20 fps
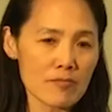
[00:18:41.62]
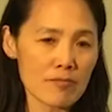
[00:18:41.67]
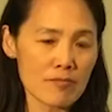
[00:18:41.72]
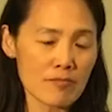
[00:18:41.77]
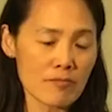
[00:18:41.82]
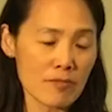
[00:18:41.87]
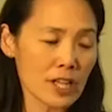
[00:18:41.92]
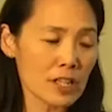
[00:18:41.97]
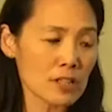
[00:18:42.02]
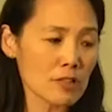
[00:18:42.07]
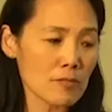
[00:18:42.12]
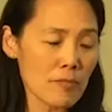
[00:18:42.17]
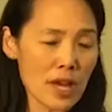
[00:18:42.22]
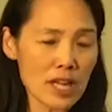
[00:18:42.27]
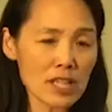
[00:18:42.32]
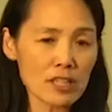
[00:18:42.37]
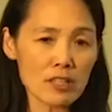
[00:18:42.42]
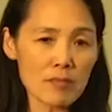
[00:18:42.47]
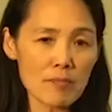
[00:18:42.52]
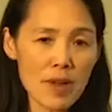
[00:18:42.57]
regular
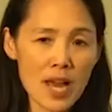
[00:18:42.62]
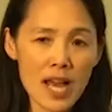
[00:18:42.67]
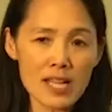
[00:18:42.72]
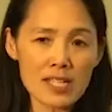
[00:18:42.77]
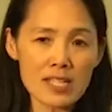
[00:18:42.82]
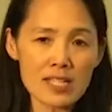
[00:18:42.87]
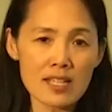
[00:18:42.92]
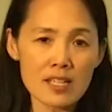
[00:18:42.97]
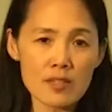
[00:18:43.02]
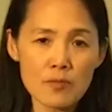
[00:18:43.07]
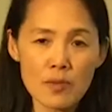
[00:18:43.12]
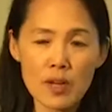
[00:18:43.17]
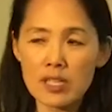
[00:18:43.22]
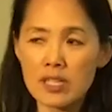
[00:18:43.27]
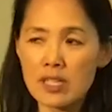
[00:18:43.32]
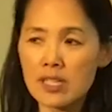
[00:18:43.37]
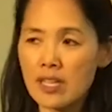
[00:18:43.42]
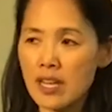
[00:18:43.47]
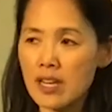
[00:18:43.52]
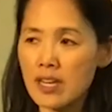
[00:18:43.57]
medical masks as well
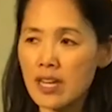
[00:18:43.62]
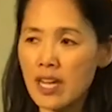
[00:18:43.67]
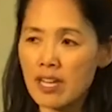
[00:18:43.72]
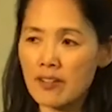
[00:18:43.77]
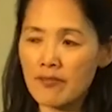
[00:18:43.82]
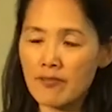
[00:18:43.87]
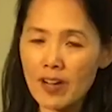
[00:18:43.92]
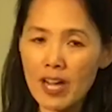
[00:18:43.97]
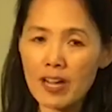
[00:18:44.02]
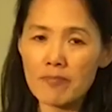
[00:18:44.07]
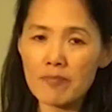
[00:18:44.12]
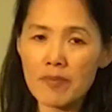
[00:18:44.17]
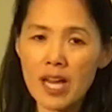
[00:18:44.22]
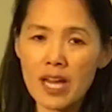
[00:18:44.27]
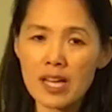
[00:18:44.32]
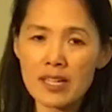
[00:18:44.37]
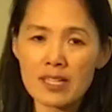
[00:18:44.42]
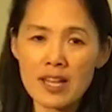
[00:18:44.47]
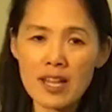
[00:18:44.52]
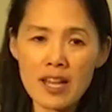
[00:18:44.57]
as N95
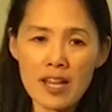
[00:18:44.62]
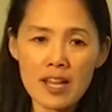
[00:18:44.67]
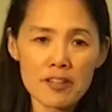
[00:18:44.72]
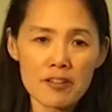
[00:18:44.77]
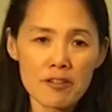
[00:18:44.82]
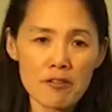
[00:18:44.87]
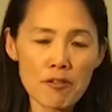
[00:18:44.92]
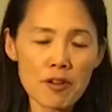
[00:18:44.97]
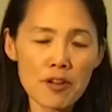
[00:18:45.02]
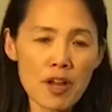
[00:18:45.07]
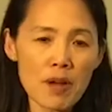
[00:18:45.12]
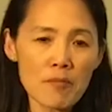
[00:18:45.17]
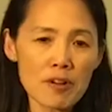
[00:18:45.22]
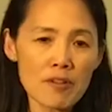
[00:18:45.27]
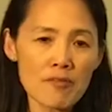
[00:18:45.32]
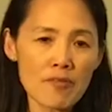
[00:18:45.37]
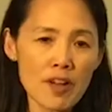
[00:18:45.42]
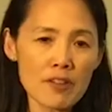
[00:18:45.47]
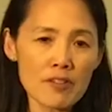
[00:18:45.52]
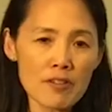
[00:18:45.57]
masks. There were a number
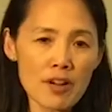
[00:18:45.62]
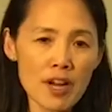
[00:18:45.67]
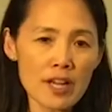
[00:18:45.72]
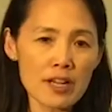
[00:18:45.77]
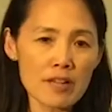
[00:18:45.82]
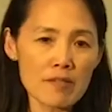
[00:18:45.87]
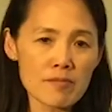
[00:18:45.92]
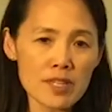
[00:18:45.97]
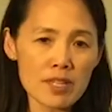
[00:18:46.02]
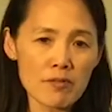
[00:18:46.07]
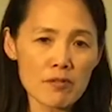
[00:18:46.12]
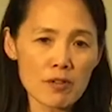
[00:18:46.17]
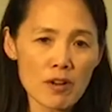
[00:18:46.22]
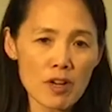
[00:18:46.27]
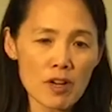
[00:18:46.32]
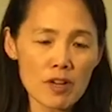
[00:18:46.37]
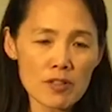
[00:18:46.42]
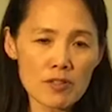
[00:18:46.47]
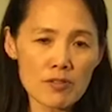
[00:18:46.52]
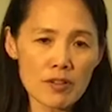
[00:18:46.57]
of other items that were
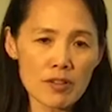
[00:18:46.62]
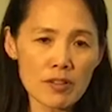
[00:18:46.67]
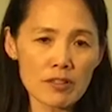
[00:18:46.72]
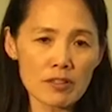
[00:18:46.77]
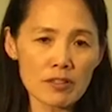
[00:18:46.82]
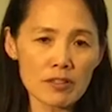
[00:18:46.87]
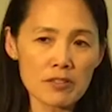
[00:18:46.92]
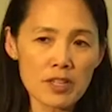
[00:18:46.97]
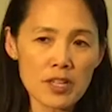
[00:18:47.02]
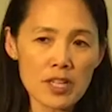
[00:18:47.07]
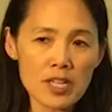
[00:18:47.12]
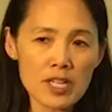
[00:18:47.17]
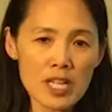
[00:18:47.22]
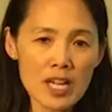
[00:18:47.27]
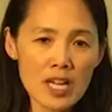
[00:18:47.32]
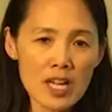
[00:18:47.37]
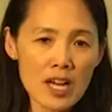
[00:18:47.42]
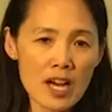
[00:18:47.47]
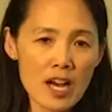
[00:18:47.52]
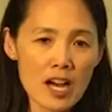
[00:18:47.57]
also included.
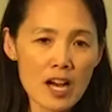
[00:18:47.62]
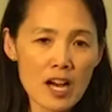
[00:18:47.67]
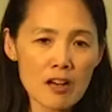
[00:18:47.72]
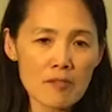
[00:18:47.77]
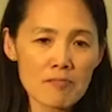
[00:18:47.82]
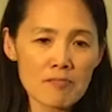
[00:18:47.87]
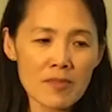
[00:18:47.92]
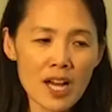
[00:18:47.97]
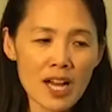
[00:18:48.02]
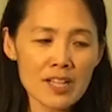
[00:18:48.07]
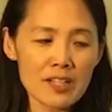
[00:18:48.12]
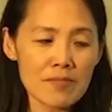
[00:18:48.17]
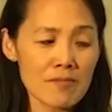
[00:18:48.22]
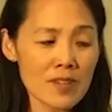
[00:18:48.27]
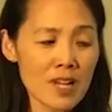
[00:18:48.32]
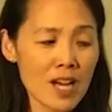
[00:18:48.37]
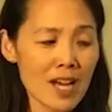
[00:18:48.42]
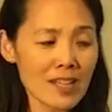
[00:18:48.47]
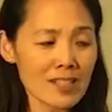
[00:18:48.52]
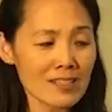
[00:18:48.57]
I'm
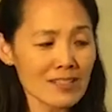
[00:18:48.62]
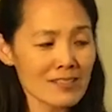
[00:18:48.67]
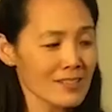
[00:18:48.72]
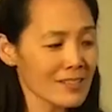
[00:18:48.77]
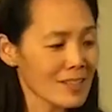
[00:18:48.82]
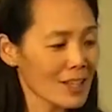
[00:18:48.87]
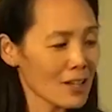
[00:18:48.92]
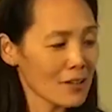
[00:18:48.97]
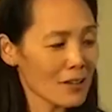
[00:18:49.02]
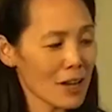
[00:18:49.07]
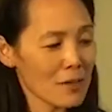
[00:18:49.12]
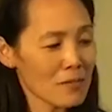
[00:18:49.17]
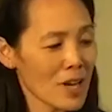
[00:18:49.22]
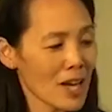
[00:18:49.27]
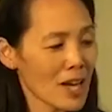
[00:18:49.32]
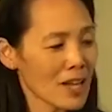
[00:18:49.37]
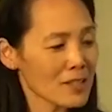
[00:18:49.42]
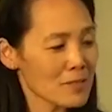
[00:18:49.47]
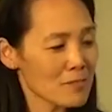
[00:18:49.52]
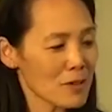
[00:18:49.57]
not
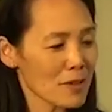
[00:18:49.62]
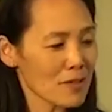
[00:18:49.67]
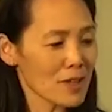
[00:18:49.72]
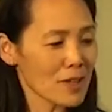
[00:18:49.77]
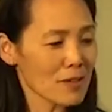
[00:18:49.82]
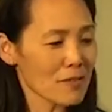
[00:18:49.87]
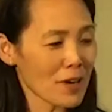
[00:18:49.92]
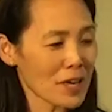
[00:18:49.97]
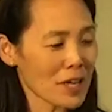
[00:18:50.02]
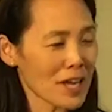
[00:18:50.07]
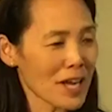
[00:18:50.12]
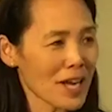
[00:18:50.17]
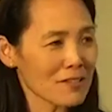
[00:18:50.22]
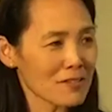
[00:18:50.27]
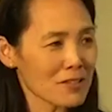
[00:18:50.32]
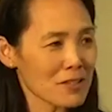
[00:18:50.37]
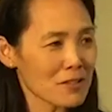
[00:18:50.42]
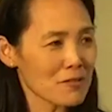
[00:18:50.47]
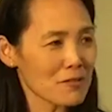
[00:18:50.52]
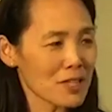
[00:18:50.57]
privy right now
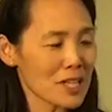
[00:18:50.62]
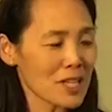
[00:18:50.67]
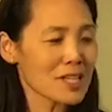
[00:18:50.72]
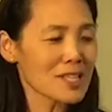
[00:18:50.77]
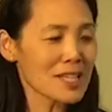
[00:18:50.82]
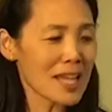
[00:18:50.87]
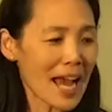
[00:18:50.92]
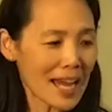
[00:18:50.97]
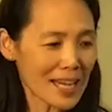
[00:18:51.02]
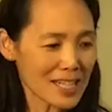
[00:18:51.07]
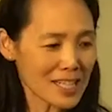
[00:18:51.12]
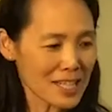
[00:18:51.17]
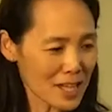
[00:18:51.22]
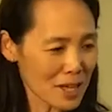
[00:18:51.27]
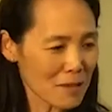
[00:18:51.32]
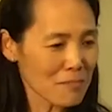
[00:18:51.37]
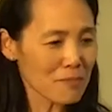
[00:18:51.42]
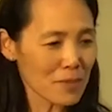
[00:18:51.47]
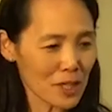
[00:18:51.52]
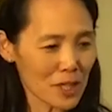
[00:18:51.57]
to the exact
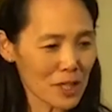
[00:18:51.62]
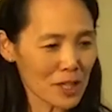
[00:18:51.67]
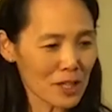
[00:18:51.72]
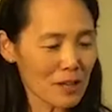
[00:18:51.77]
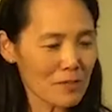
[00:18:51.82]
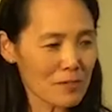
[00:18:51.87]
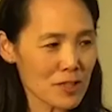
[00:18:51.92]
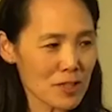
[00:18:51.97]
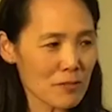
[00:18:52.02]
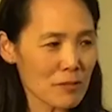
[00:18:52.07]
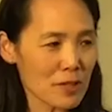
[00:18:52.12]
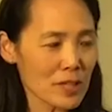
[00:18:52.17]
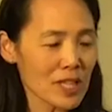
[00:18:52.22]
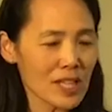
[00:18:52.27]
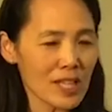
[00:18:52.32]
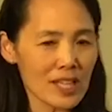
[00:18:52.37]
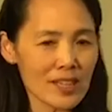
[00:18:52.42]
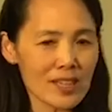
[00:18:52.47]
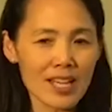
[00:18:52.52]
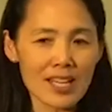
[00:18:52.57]
number. I'm sure we can
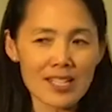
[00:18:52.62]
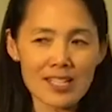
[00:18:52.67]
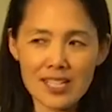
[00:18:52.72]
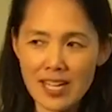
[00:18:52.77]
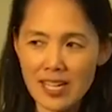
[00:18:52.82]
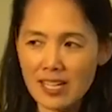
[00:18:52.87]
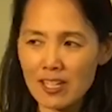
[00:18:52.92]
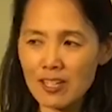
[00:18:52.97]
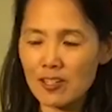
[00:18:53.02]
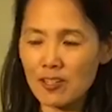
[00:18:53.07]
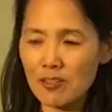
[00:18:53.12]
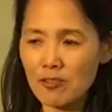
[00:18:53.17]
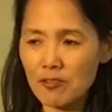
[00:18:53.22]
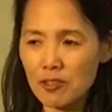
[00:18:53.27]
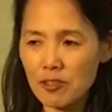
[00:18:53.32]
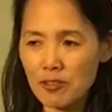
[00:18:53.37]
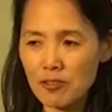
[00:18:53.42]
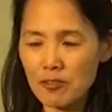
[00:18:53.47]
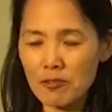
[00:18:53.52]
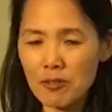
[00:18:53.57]
get that data to
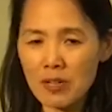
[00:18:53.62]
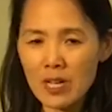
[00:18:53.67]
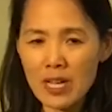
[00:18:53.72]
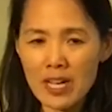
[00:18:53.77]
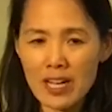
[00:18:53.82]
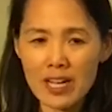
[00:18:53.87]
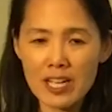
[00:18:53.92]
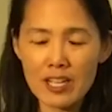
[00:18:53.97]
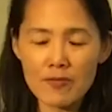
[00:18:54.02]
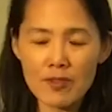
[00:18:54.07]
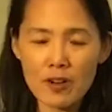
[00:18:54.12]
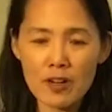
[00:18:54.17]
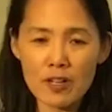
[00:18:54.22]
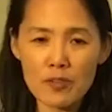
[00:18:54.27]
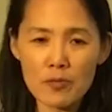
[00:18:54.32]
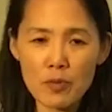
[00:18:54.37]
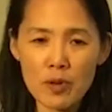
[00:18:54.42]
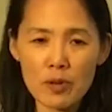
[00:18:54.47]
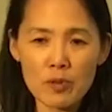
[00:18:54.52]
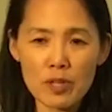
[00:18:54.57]
you as far
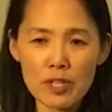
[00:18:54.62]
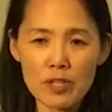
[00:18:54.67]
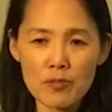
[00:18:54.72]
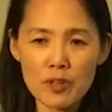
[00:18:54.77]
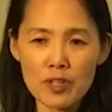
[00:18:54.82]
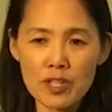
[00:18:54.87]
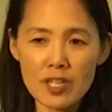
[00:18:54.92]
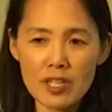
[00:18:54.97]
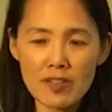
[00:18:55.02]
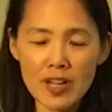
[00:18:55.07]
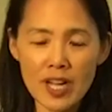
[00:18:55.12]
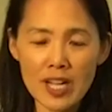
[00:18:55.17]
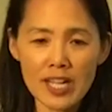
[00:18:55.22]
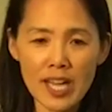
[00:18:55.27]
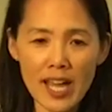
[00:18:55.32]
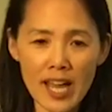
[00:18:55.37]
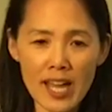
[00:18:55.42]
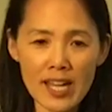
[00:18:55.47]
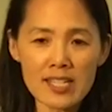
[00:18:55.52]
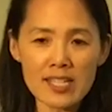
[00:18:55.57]
as what was received. I
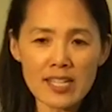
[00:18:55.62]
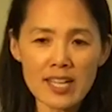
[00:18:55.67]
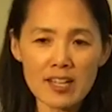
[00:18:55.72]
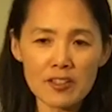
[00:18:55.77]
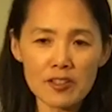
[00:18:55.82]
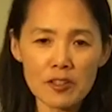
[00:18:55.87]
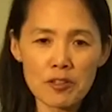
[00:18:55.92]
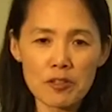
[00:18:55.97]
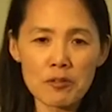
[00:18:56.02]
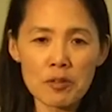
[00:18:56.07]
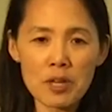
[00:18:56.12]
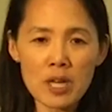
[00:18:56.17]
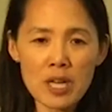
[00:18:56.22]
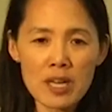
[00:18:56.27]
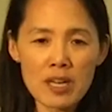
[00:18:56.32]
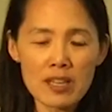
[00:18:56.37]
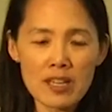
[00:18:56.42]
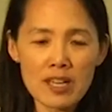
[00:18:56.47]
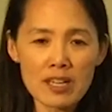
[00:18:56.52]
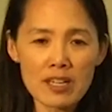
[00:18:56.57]
can tell you
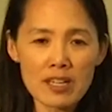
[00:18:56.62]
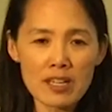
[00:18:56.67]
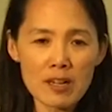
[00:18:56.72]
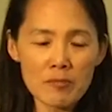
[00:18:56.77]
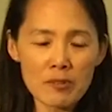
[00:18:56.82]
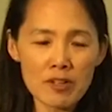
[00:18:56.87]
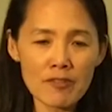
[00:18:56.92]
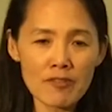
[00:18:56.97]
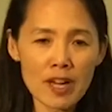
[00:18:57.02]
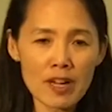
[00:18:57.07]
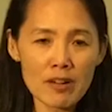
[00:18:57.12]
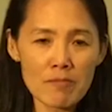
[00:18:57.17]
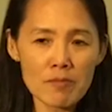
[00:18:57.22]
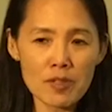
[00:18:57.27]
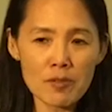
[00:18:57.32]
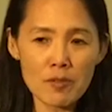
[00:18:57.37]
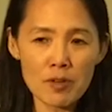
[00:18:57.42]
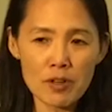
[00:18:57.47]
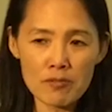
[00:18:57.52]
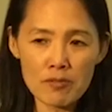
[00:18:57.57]
that a number of
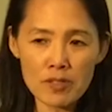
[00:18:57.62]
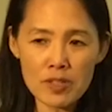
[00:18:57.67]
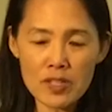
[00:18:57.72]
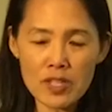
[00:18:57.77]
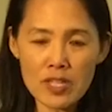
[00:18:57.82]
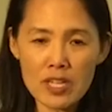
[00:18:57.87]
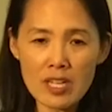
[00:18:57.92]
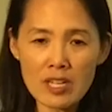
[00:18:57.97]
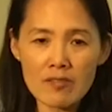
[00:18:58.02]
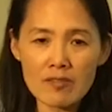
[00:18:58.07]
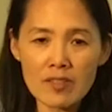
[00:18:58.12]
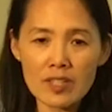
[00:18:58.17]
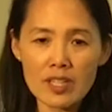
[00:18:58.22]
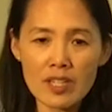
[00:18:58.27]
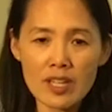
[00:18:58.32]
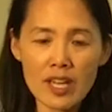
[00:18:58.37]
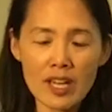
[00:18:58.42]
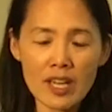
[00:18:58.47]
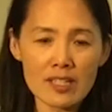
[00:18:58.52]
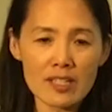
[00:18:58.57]
items were received,
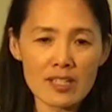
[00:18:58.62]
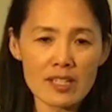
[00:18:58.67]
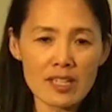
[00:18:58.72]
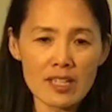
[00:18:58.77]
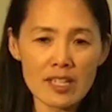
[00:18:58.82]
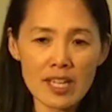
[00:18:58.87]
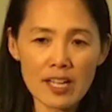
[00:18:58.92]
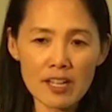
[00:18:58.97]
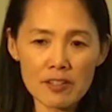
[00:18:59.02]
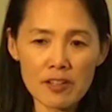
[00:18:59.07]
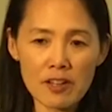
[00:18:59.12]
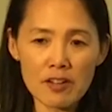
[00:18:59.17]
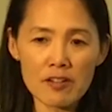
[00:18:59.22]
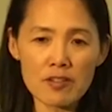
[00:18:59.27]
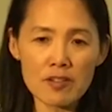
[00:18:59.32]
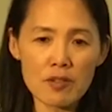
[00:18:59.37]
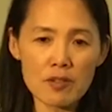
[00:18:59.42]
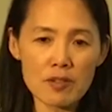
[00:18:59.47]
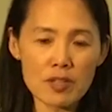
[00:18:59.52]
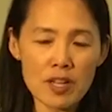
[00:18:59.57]
that the Healthcare
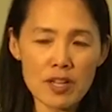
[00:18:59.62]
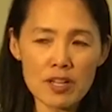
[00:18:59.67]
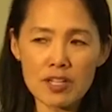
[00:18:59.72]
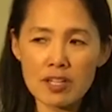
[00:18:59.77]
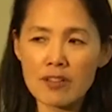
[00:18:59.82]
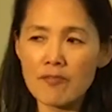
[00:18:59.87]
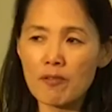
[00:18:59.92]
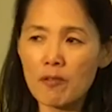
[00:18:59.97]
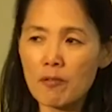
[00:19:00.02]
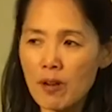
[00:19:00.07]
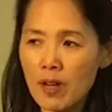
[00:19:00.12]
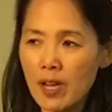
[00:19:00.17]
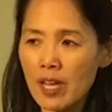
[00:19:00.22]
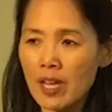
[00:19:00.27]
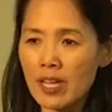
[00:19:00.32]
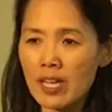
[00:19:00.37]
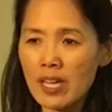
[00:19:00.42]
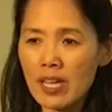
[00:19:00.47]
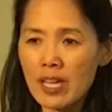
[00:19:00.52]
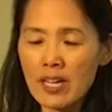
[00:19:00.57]
Association of
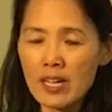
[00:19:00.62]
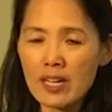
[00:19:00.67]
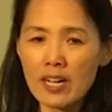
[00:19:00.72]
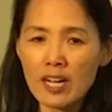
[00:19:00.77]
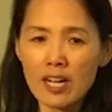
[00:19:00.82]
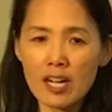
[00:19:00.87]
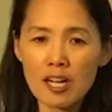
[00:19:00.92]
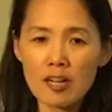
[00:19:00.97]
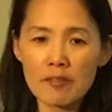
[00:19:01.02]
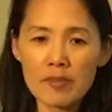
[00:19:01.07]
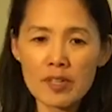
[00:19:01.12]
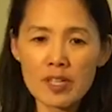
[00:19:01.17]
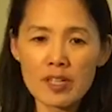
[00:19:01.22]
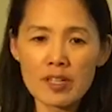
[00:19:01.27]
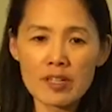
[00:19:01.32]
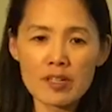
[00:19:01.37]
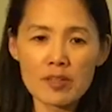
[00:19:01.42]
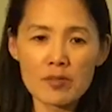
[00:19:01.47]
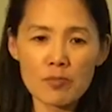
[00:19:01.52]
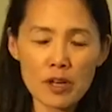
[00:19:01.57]
Hawaii
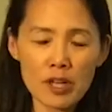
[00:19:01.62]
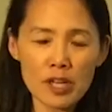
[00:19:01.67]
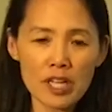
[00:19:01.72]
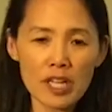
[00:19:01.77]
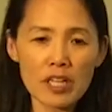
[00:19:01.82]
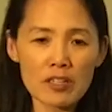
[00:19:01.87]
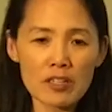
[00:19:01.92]
is working